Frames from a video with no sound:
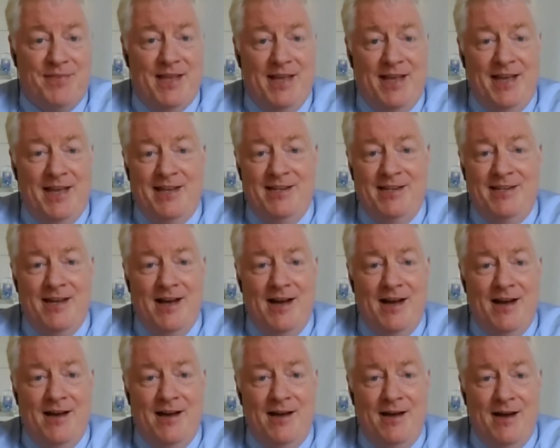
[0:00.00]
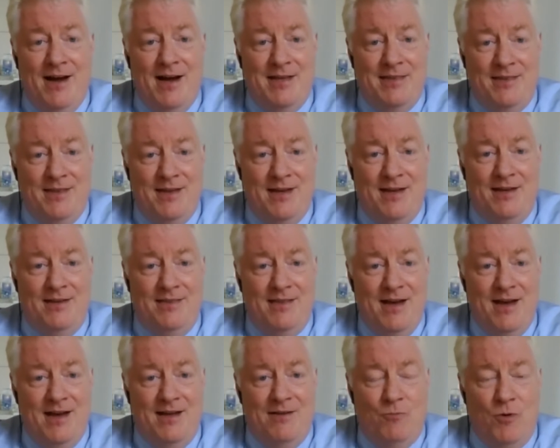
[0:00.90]
And I think
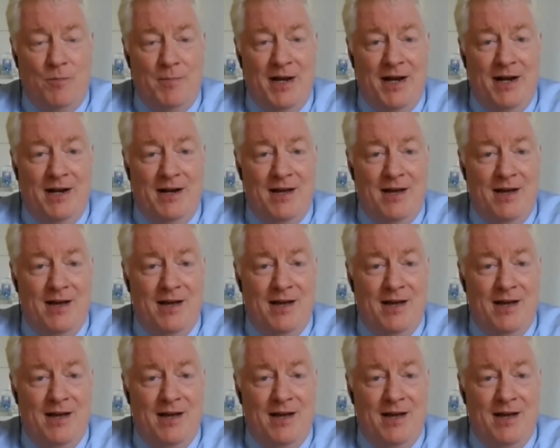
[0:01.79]
that Romania,